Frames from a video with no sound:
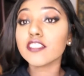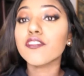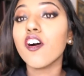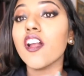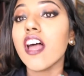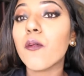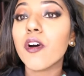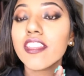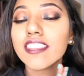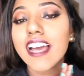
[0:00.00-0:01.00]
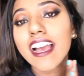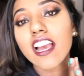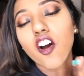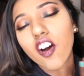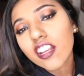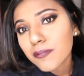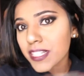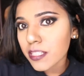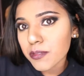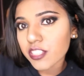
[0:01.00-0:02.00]
of all, I want to thank all of my
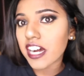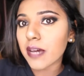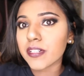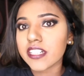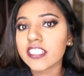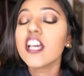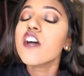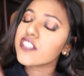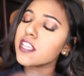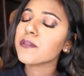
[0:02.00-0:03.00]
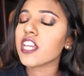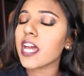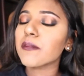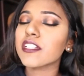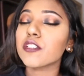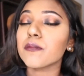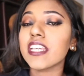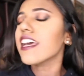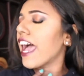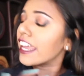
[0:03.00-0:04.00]
subscribers for subscribing to me,
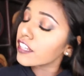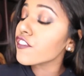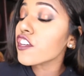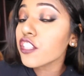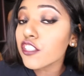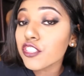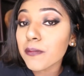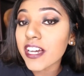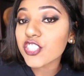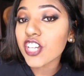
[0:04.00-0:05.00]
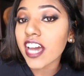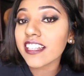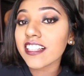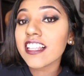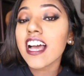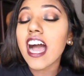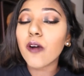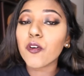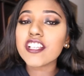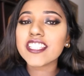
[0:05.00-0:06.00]
and if you're new to my channel, I
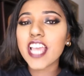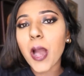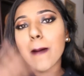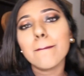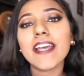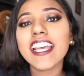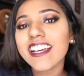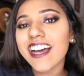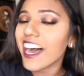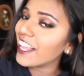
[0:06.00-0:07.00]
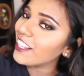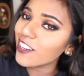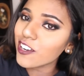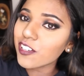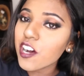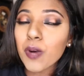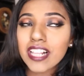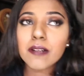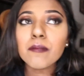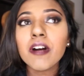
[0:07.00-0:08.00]
want to say a big hello.
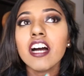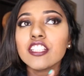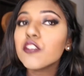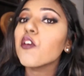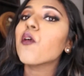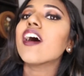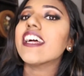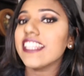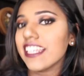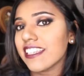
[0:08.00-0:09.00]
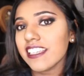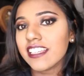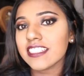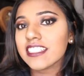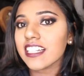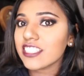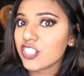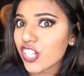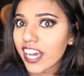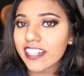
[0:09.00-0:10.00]
Welcome to Nikki's
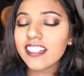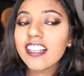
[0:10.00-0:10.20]
channel,